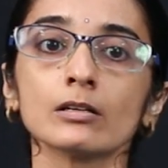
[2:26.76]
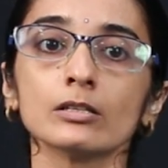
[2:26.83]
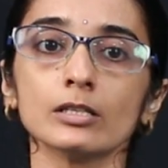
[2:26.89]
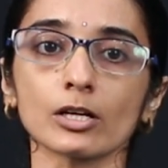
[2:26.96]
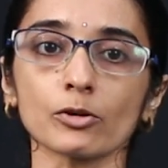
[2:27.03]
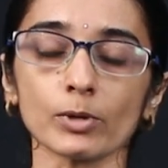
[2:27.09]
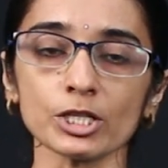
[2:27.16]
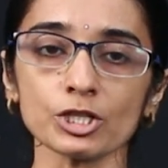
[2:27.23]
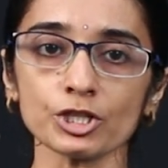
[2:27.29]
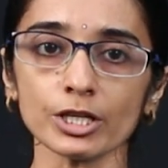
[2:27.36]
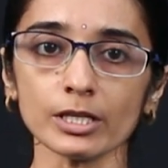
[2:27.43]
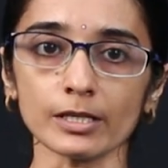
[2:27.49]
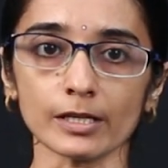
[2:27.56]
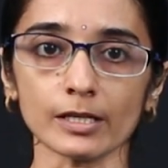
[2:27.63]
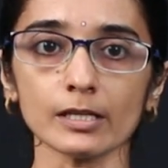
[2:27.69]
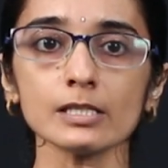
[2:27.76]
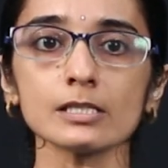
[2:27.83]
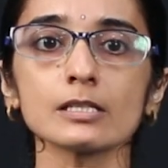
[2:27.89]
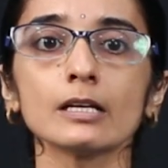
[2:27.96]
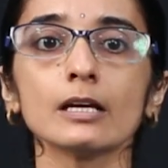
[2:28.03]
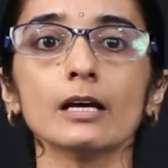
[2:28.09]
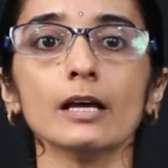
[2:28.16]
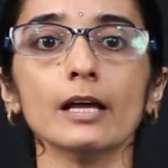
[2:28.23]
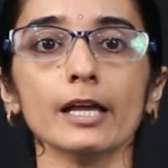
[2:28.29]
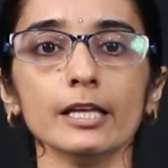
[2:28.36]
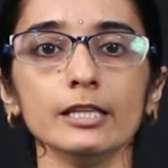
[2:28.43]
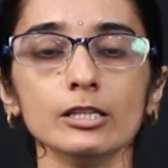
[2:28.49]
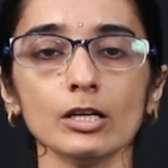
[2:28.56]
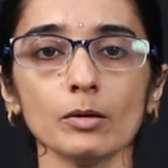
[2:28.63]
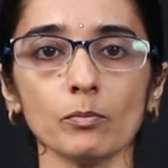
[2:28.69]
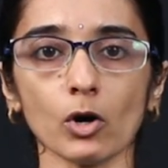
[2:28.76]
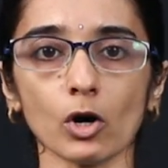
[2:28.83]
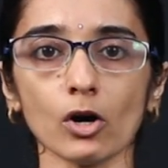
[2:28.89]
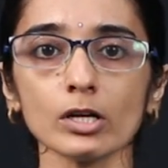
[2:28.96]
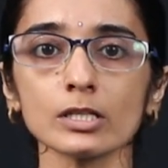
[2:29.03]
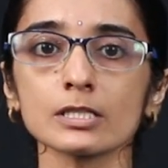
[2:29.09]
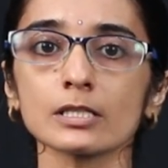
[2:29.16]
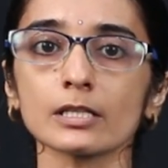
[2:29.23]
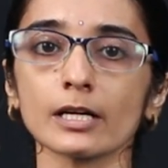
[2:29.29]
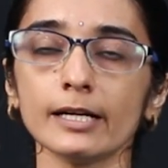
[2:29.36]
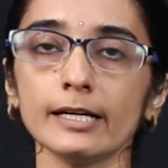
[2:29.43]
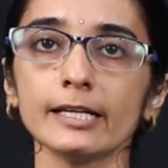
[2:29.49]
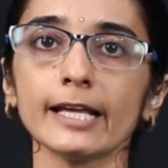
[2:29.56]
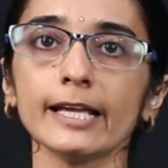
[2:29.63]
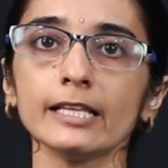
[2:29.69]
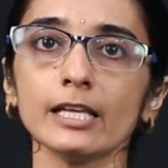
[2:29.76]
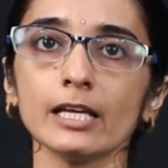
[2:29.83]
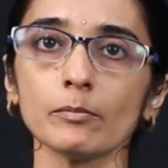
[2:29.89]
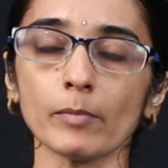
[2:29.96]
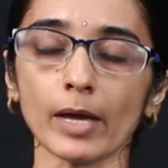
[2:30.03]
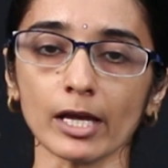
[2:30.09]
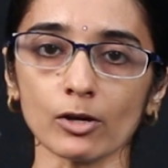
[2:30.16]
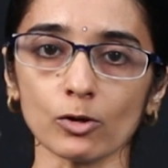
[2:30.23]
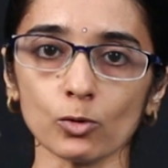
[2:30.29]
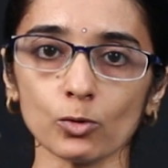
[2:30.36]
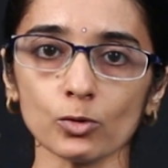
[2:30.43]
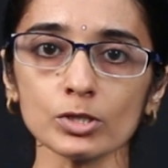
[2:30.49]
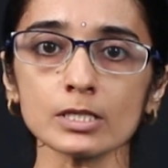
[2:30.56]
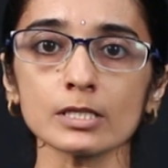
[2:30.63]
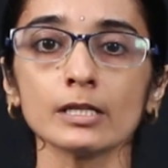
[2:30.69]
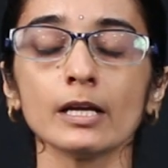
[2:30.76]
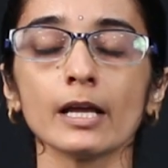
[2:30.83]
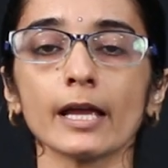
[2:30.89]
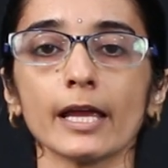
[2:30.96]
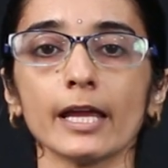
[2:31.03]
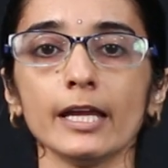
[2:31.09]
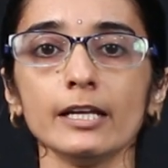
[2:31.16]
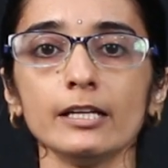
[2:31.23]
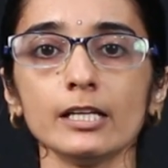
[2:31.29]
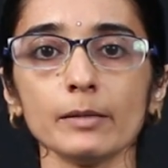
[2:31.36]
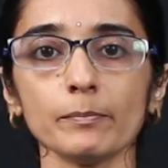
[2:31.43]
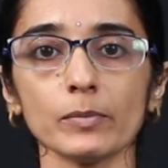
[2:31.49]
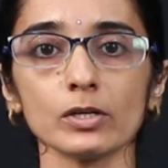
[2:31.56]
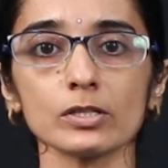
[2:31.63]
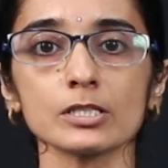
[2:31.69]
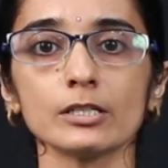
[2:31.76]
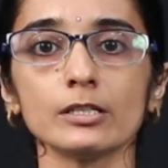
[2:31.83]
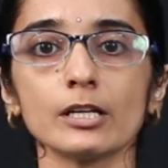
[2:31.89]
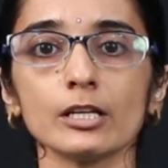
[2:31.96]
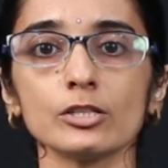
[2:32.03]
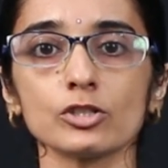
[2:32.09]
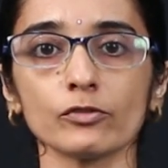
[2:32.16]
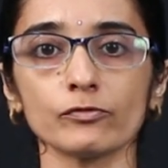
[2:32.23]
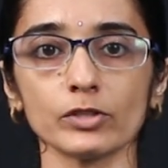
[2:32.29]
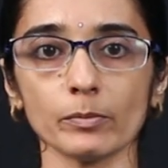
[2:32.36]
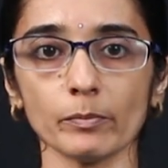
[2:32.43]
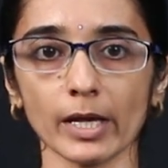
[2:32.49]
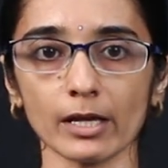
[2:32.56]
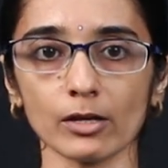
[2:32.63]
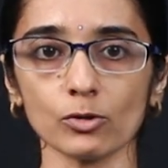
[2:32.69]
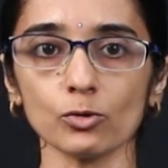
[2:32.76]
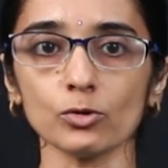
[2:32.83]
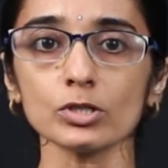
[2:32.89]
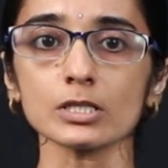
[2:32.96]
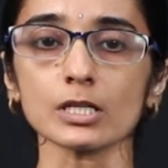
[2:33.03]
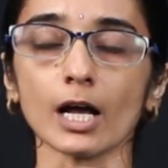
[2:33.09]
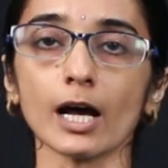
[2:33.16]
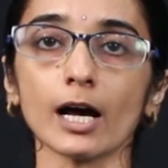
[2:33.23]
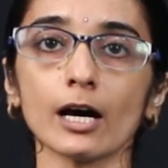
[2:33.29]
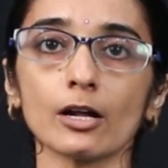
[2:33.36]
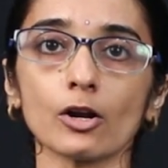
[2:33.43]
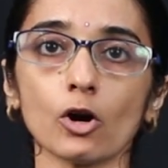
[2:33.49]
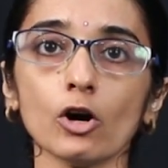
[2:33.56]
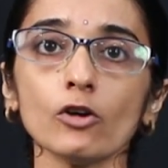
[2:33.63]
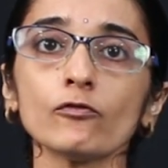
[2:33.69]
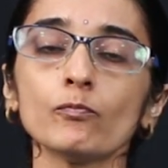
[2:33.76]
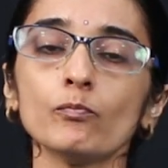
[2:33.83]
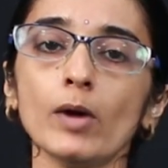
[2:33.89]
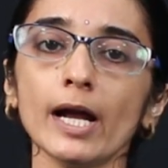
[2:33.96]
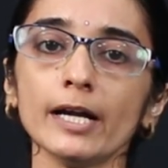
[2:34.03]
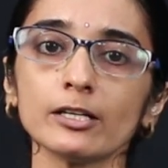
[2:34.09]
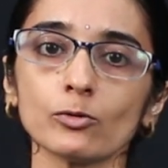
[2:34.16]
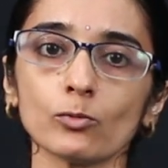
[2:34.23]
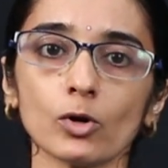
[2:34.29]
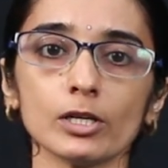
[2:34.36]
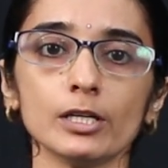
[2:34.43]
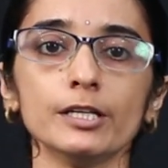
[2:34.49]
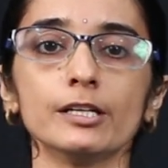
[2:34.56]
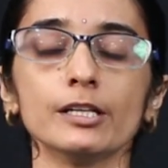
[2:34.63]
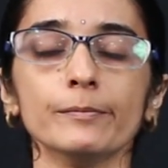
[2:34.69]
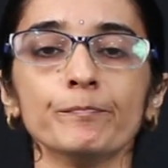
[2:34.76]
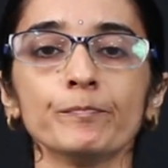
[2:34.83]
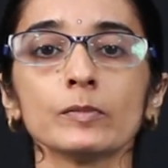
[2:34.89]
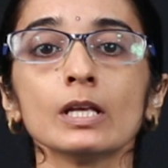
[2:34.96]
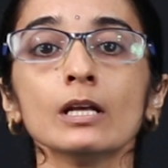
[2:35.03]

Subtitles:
The question is, in the box containing mangoes, 80% of the mangoes are of bad quality.